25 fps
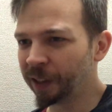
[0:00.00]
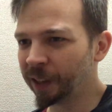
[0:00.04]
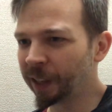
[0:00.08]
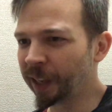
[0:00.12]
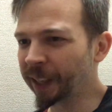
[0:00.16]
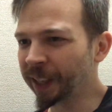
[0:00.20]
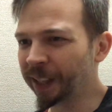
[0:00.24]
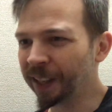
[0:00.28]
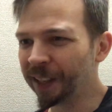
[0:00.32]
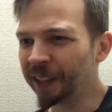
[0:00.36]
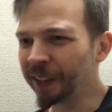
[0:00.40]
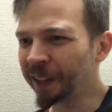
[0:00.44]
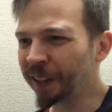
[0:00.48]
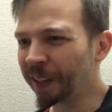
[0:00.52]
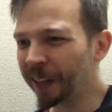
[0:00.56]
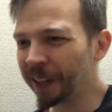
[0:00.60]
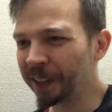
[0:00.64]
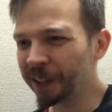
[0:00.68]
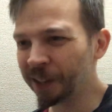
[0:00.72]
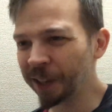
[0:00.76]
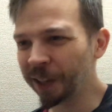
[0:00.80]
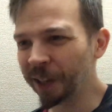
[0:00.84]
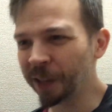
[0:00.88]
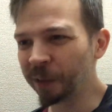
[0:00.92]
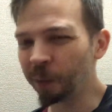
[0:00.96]
like
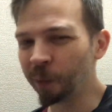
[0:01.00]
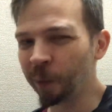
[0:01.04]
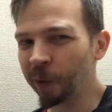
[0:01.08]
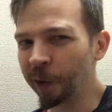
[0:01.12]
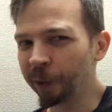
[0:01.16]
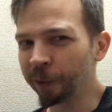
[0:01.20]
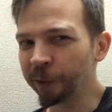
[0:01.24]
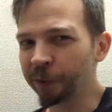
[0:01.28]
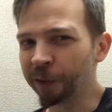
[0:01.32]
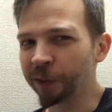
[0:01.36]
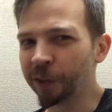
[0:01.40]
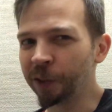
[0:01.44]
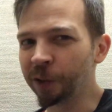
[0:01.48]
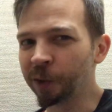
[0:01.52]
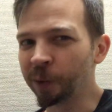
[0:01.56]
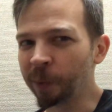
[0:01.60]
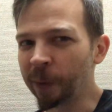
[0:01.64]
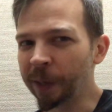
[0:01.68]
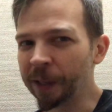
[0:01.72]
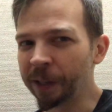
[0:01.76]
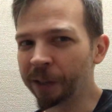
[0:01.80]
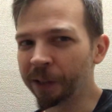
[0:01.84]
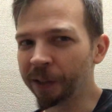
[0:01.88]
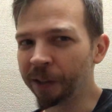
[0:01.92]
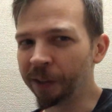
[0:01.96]
engaging in weird
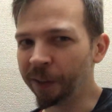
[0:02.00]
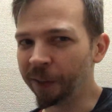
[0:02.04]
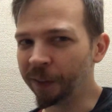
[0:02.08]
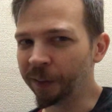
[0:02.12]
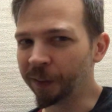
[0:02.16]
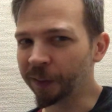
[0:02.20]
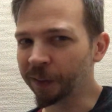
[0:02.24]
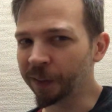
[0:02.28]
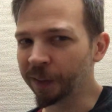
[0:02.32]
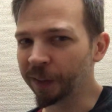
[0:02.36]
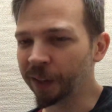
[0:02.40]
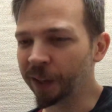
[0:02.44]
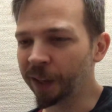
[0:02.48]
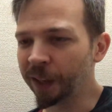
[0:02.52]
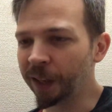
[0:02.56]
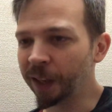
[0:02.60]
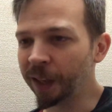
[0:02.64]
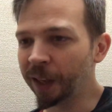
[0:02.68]
situations